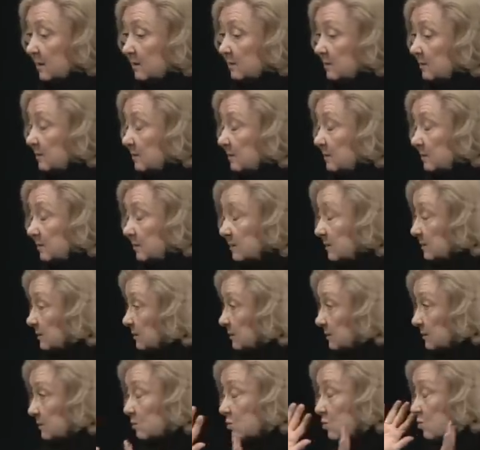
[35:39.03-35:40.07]
And they really
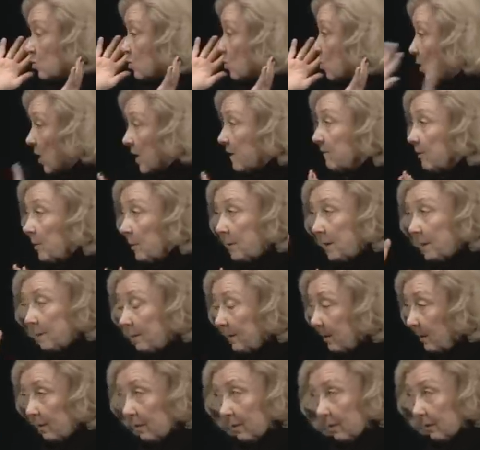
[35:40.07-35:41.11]
led that
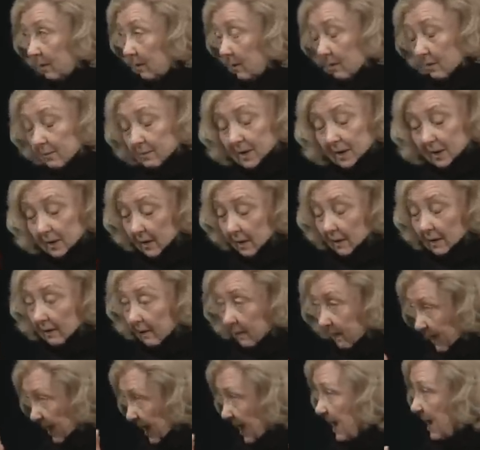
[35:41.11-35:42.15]
process. And they're
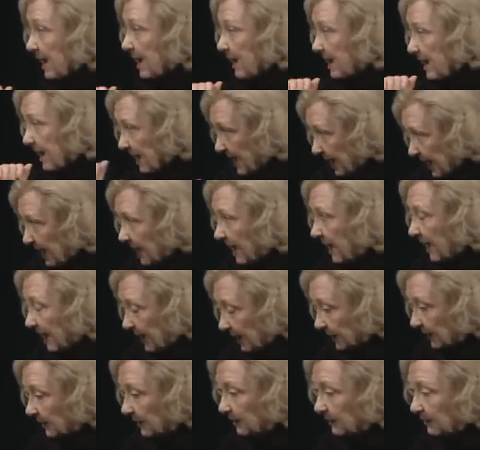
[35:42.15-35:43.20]
wonderful people,
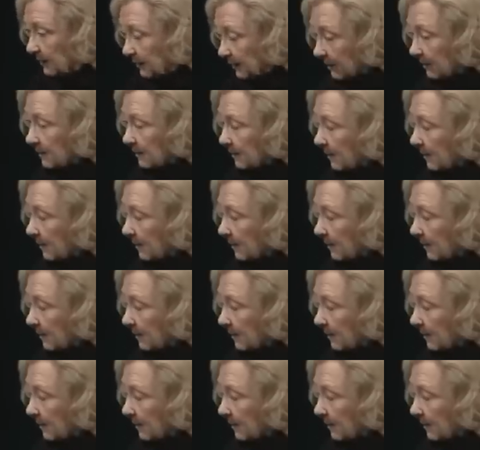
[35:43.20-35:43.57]
okay?